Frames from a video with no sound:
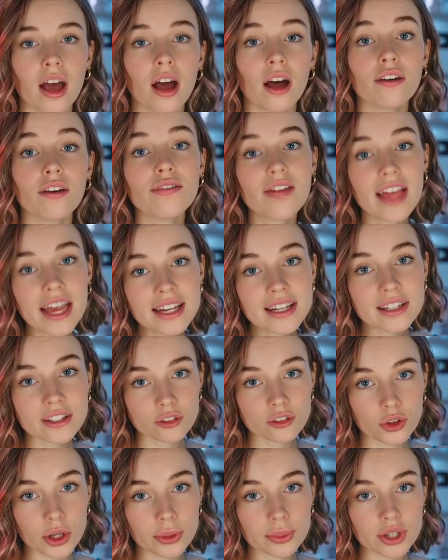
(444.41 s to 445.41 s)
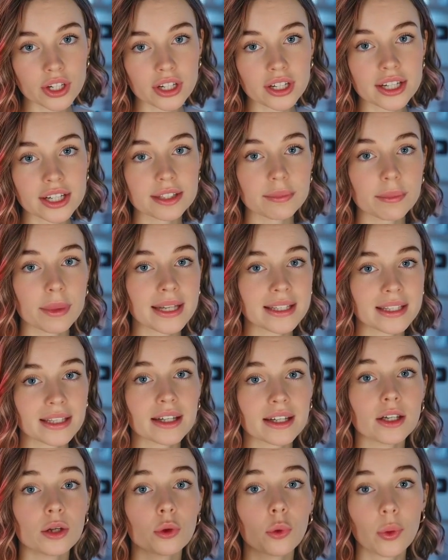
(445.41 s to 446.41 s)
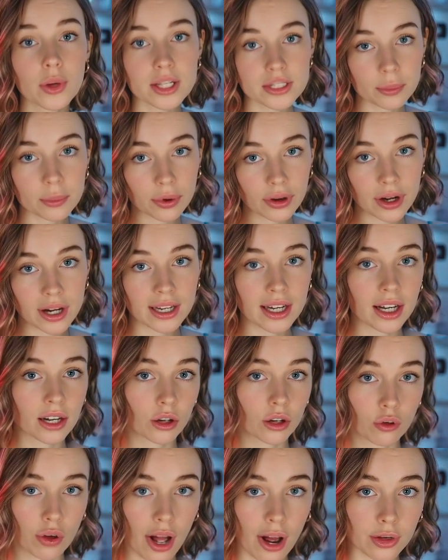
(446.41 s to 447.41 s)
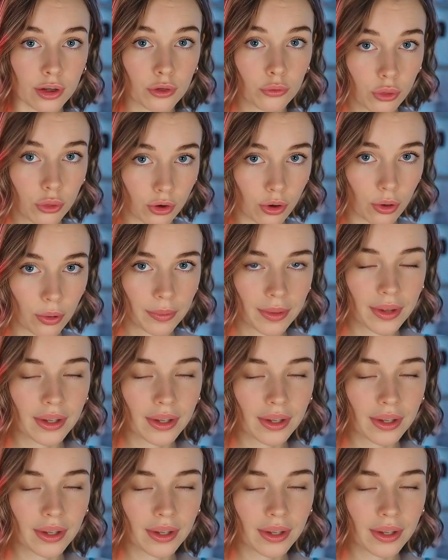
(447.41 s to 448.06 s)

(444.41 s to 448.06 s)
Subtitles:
A vague description is basically whispering in a crowded room.